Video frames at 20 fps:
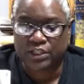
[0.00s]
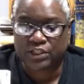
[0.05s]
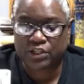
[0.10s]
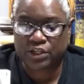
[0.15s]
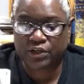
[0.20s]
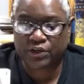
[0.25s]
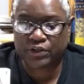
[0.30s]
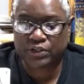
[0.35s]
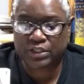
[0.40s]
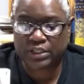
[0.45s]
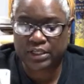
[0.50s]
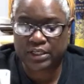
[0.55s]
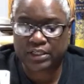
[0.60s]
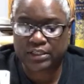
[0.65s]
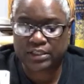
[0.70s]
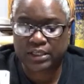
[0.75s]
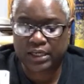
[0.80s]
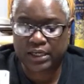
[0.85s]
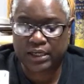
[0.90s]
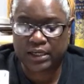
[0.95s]
Tucker
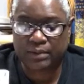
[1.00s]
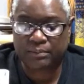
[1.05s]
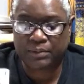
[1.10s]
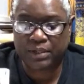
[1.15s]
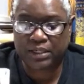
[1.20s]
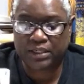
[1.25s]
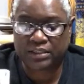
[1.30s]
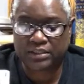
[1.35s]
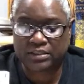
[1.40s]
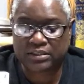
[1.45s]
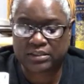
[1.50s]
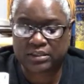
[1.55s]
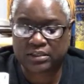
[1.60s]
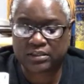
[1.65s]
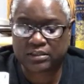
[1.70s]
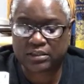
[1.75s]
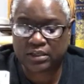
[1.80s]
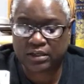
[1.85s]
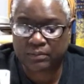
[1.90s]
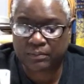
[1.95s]
says, I am making
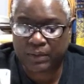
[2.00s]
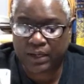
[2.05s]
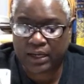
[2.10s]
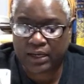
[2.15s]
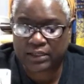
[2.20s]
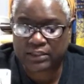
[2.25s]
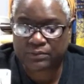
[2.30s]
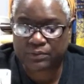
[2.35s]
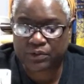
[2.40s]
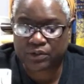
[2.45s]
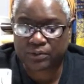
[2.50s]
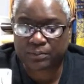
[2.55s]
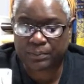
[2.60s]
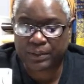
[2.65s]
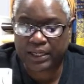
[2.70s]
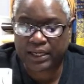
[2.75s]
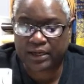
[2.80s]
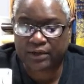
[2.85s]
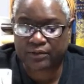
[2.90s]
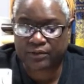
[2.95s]
16 masks with the
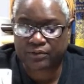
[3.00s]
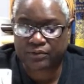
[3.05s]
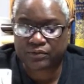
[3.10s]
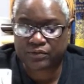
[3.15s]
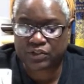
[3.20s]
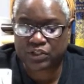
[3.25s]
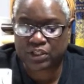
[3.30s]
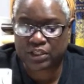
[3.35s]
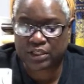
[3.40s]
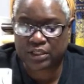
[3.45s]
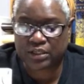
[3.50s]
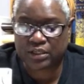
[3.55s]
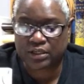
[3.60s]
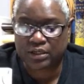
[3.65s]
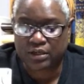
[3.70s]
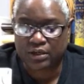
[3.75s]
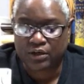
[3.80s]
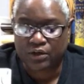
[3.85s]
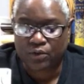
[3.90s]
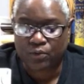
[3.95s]
pattern T,
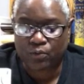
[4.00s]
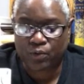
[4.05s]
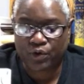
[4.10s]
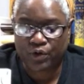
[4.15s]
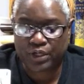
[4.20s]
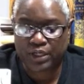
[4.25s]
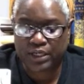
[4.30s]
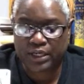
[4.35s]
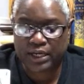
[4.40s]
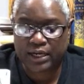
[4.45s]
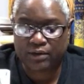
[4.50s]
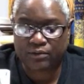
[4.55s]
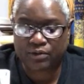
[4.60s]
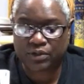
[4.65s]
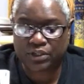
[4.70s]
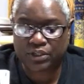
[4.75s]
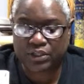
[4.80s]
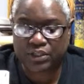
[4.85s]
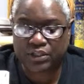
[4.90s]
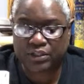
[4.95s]
Working out
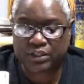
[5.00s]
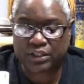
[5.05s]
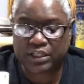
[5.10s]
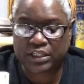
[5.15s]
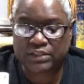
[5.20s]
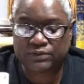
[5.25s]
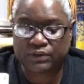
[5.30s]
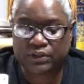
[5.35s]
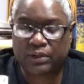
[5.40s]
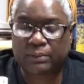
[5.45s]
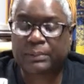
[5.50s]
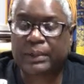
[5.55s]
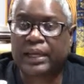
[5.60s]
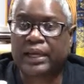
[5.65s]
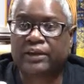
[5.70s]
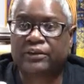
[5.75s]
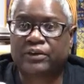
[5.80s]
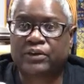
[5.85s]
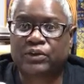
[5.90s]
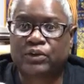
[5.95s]
good. Thanks for the
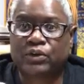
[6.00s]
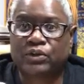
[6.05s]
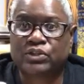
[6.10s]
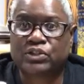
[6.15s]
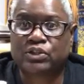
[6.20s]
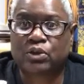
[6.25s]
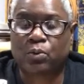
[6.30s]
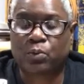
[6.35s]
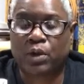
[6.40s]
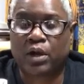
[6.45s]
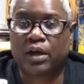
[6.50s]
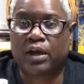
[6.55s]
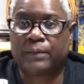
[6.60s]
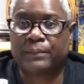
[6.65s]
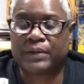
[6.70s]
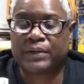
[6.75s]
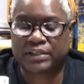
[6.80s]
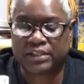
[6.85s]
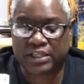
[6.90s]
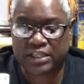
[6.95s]
pattern. You're so
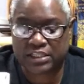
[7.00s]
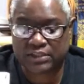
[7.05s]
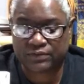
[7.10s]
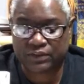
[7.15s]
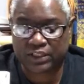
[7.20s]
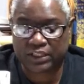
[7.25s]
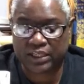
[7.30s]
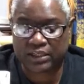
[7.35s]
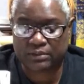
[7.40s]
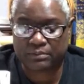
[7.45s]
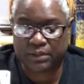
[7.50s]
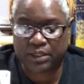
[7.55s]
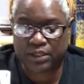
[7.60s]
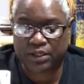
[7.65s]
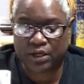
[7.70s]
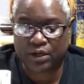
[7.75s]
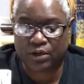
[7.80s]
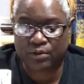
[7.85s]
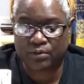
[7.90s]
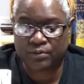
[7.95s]
welcome, and thanks for letting me
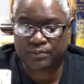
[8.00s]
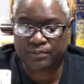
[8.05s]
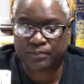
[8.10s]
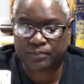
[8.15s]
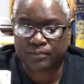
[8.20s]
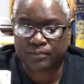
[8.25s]
know.